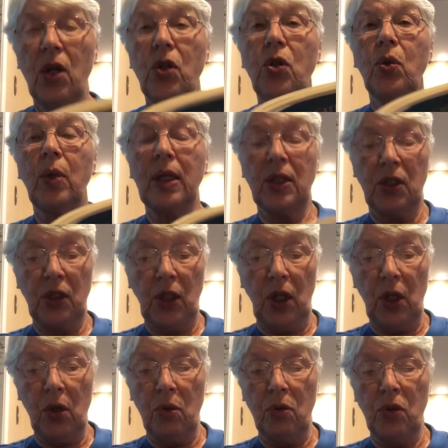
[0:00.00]
to
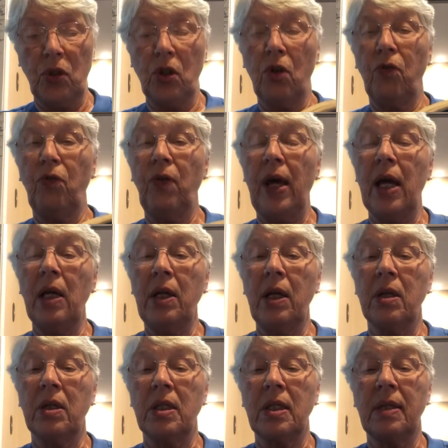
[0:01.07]
excuse your
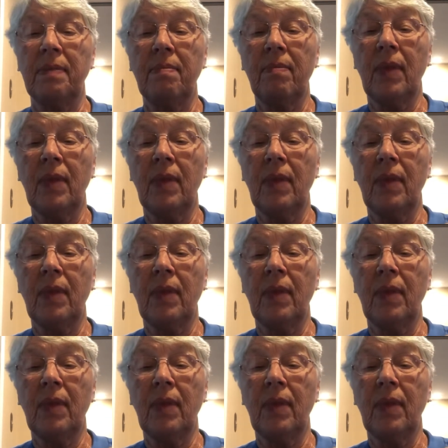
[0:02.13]
failures.